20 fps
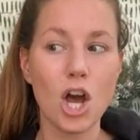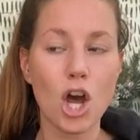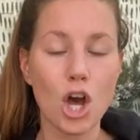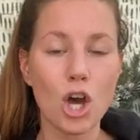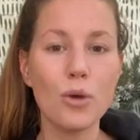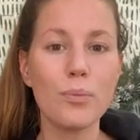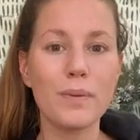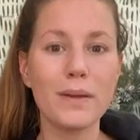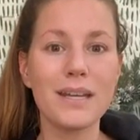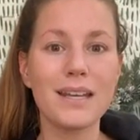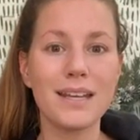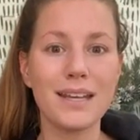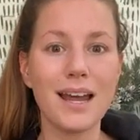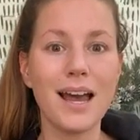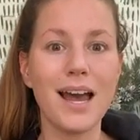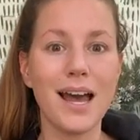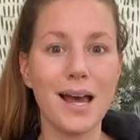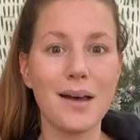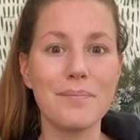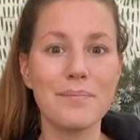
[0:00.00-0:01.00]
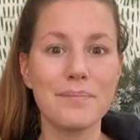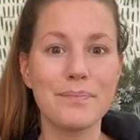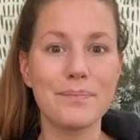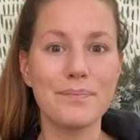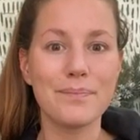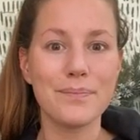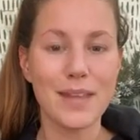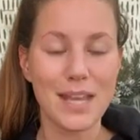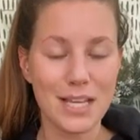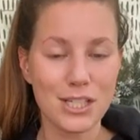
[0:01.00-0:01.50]
Open it up
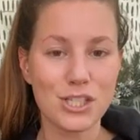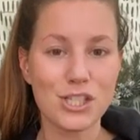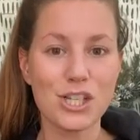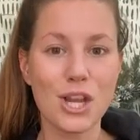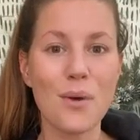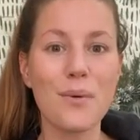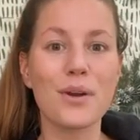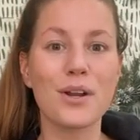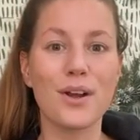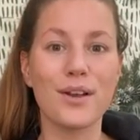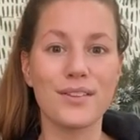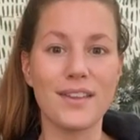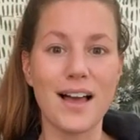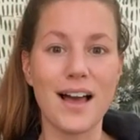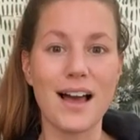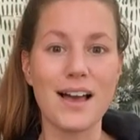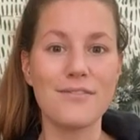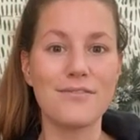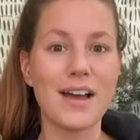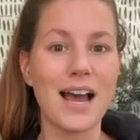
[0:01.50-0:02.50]
and show it on live.